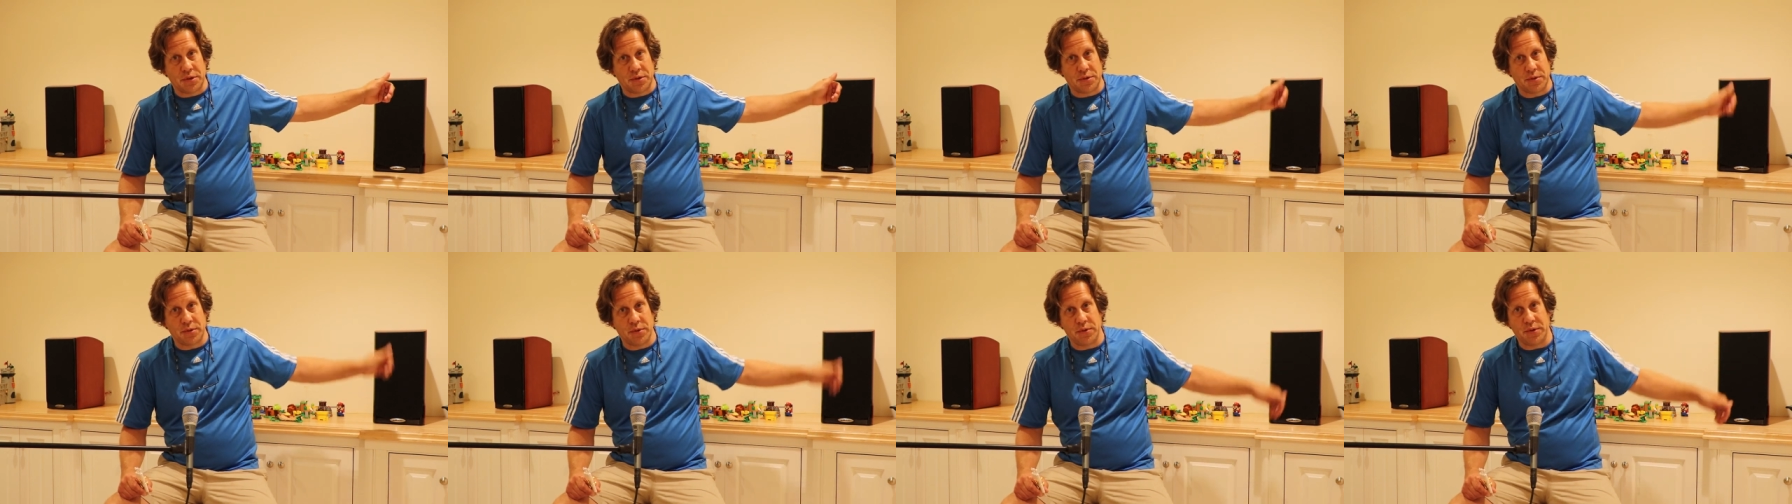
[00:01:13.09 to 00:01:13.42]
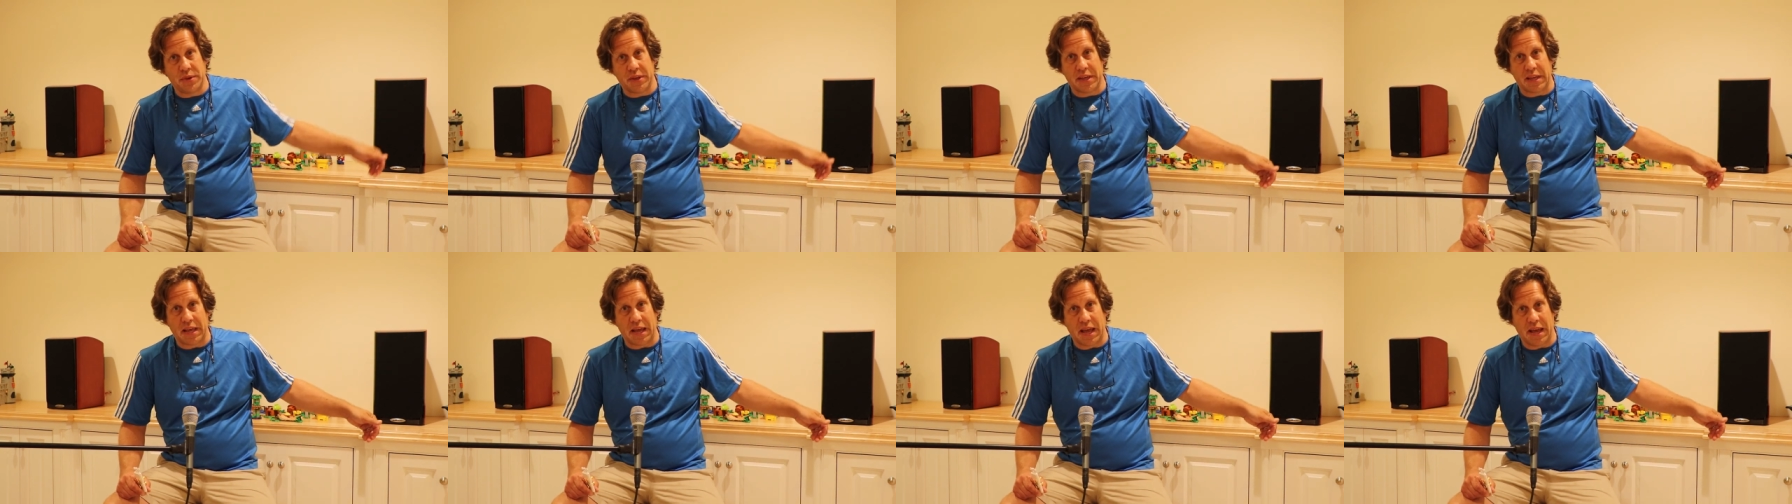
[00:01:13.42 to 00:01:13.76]
through
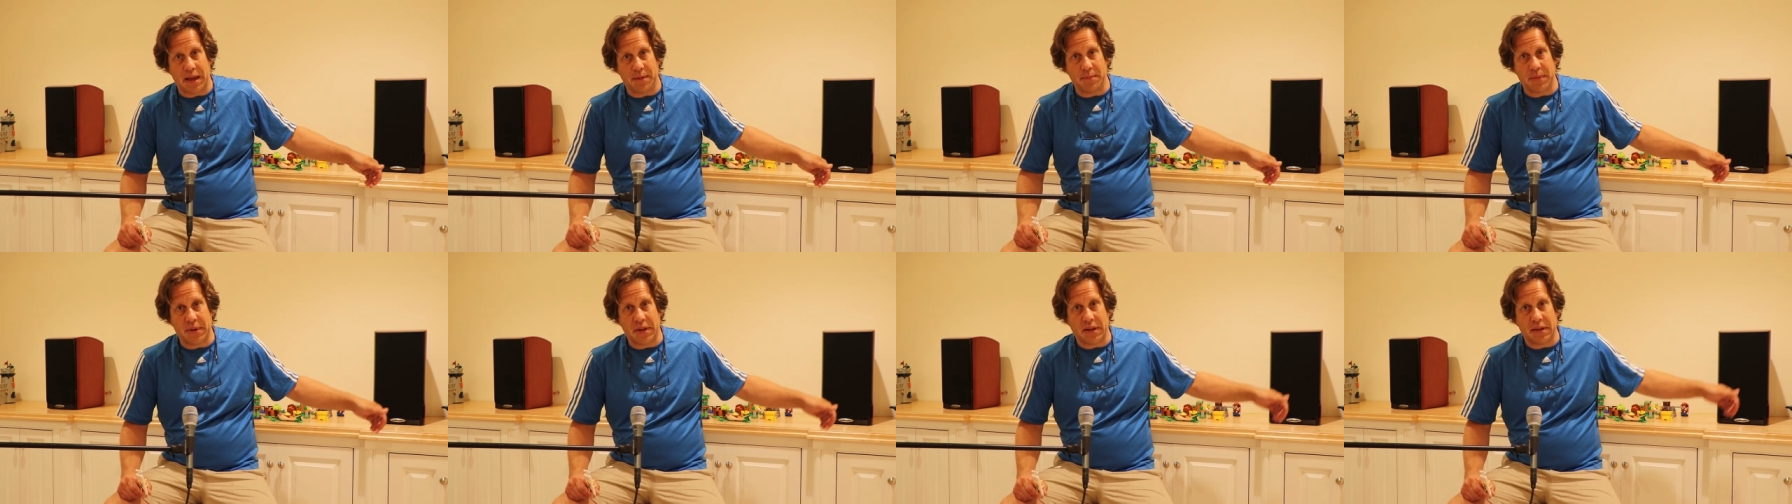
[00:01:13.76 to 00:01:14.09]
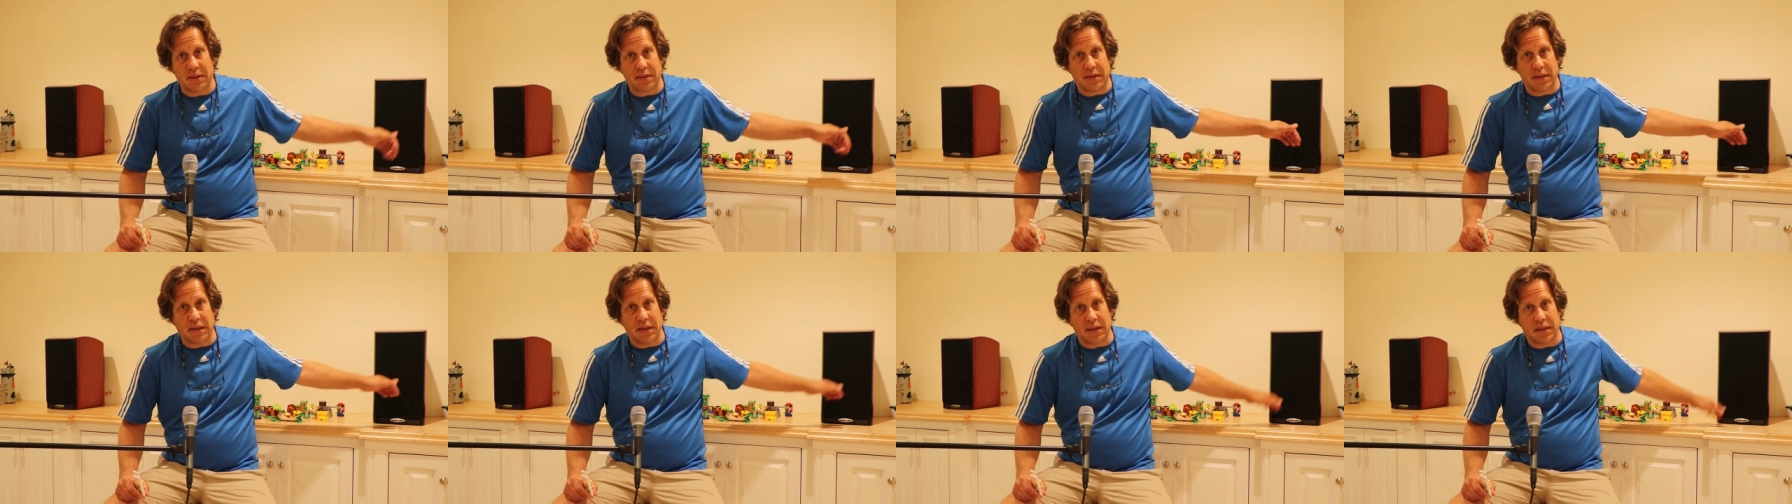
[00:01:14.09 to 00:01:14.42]
the
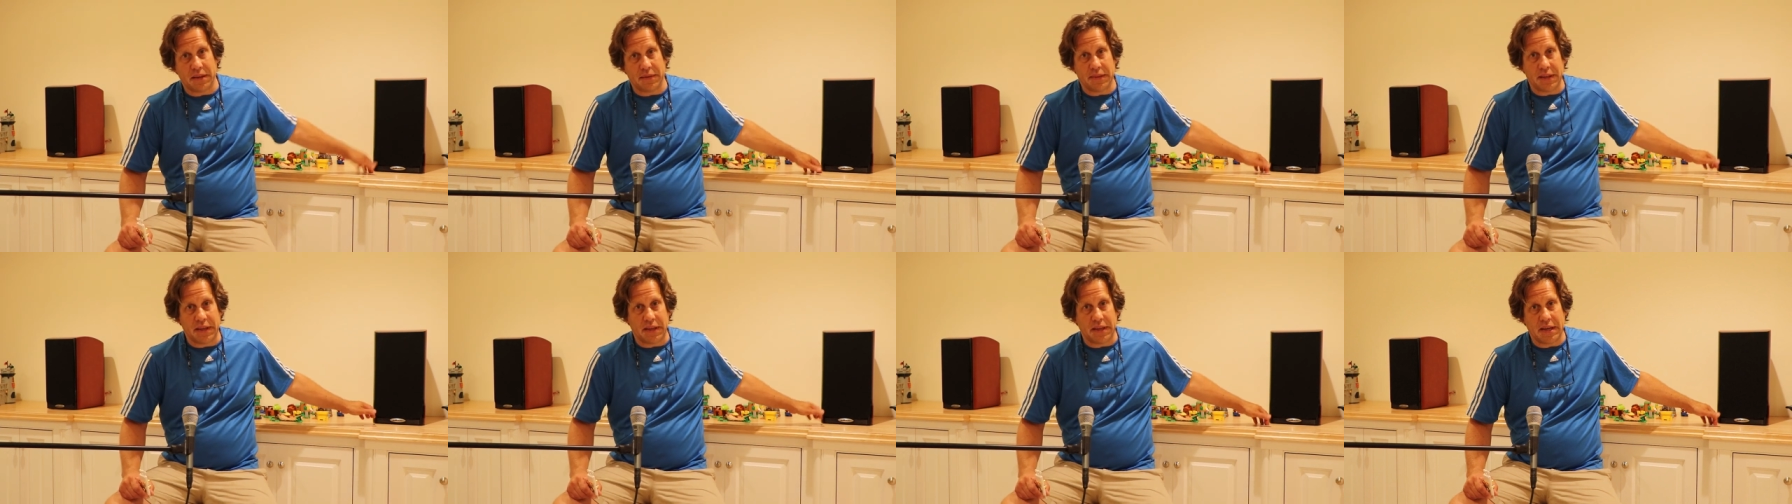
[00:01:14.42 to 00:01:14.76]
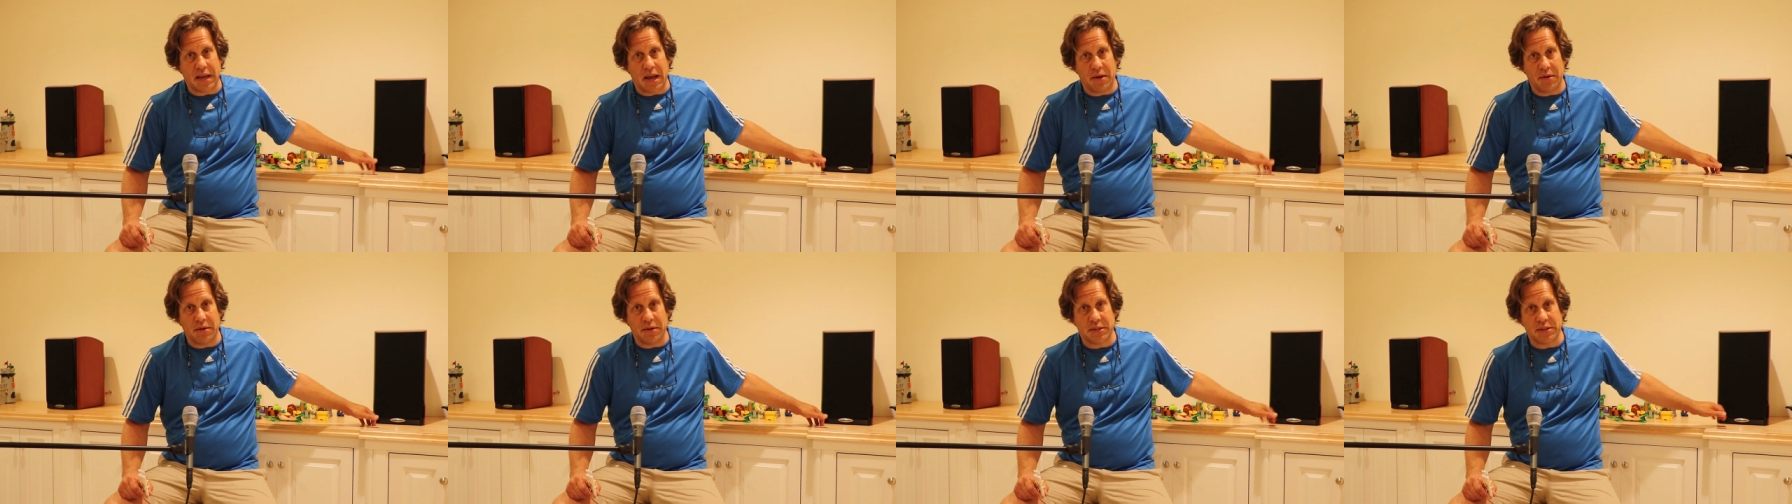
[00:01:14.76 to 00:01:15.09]
cabinet, the the
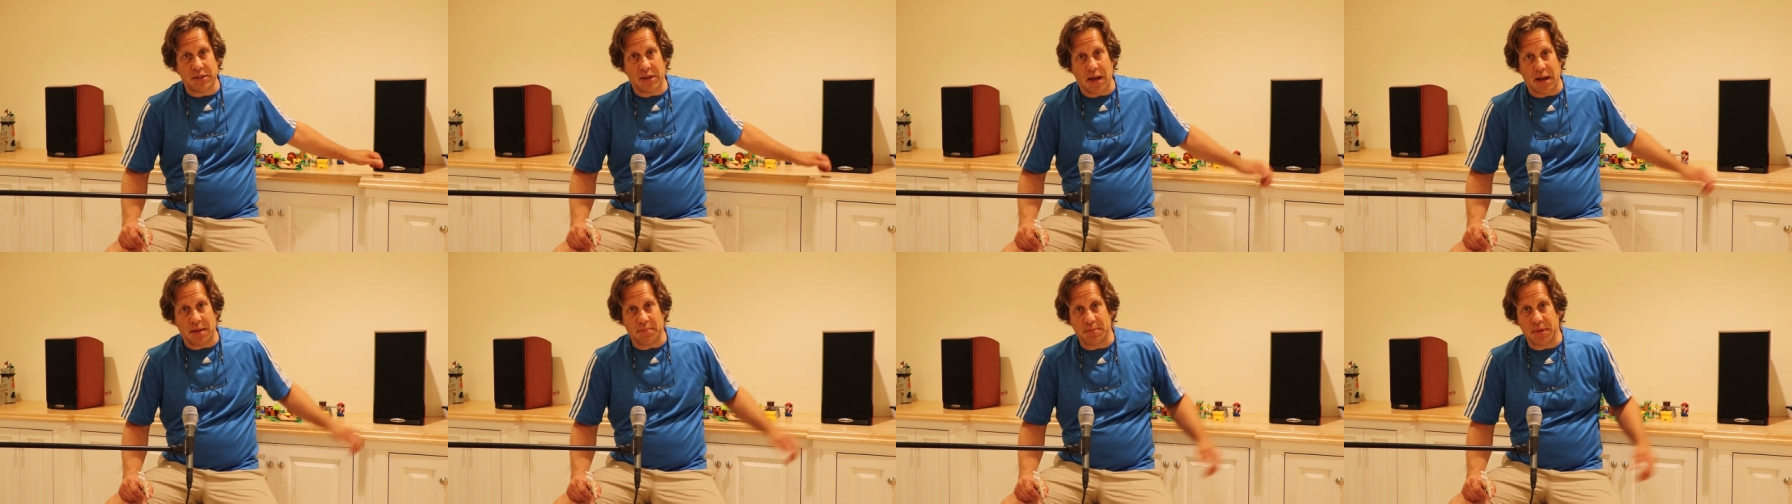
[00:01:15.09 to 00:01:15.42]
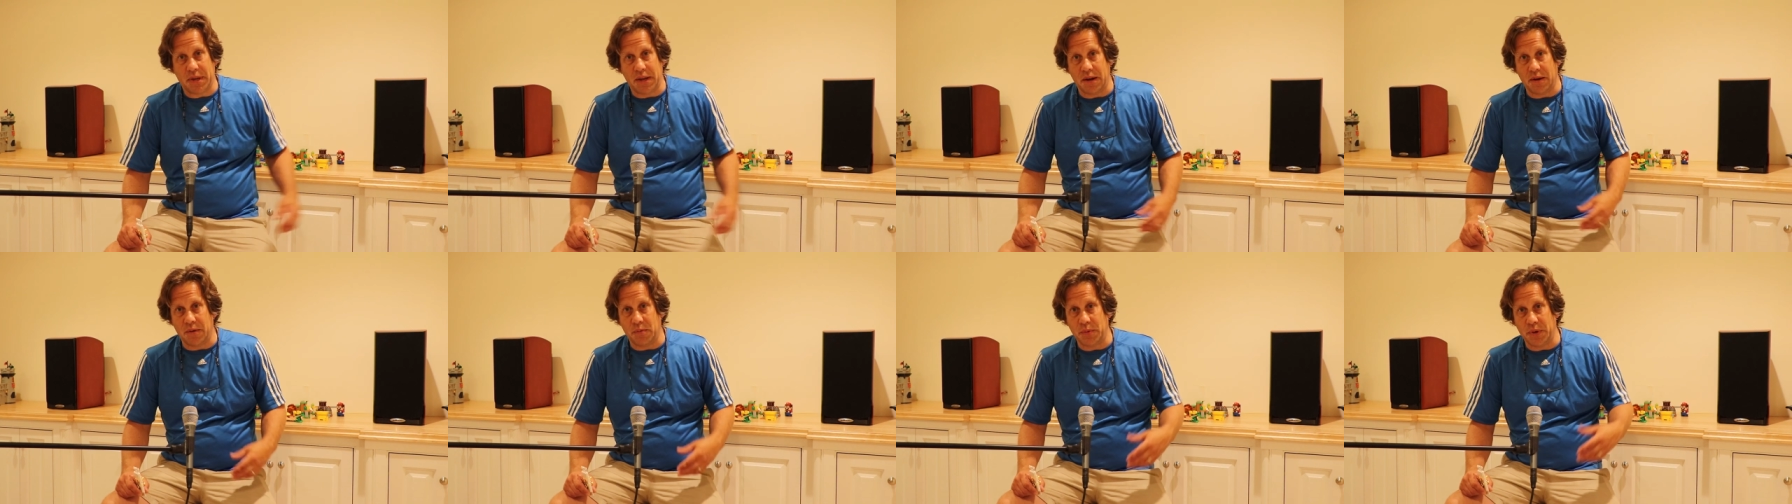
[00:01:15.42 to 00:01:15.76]
countertop
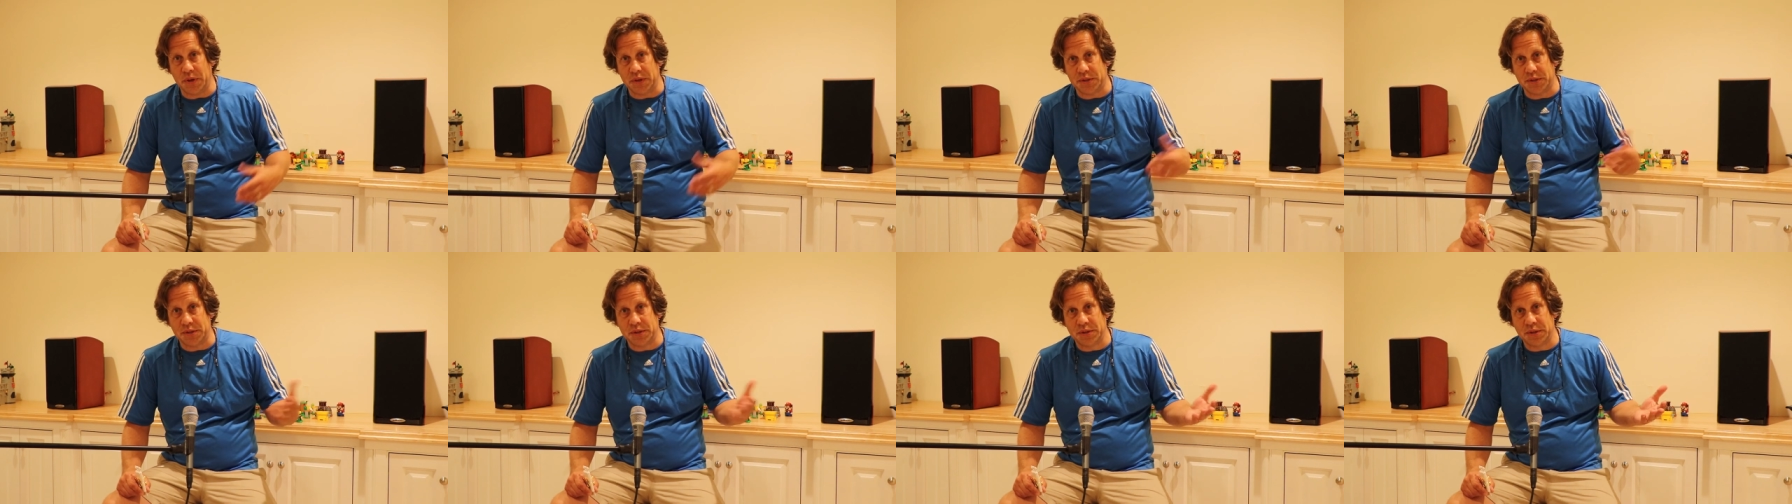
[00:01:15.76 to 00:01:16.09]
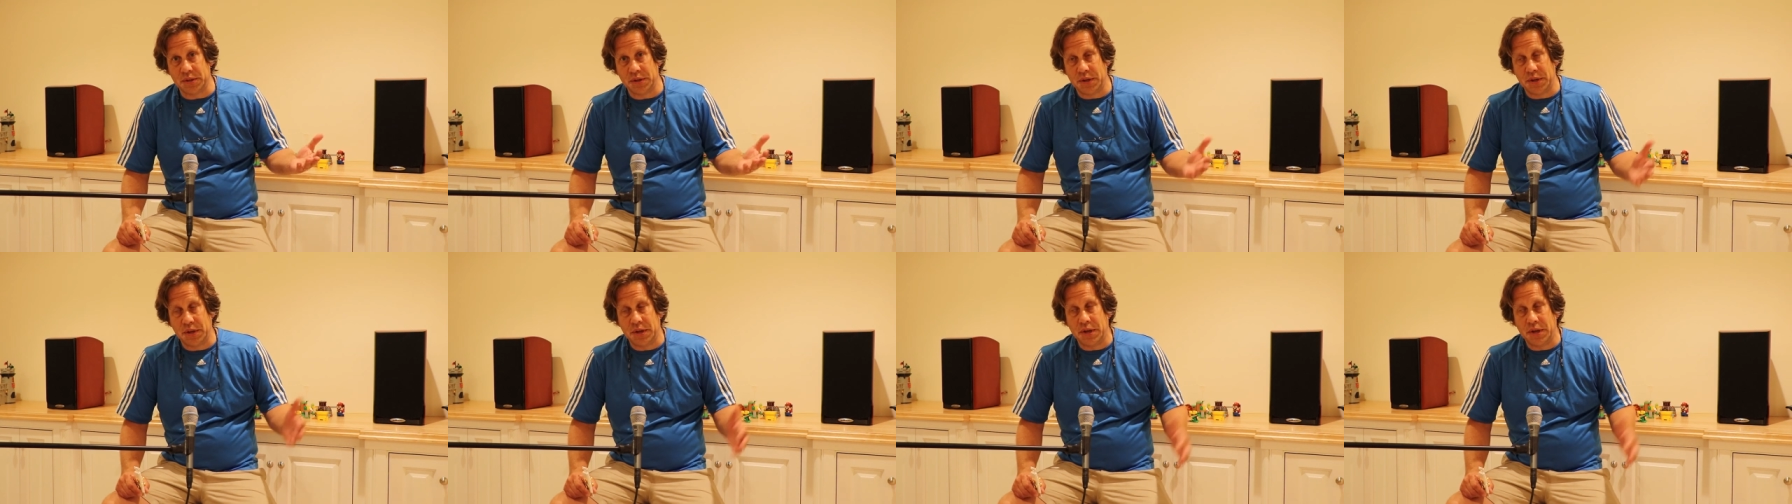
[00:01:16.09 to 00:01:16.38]
here, which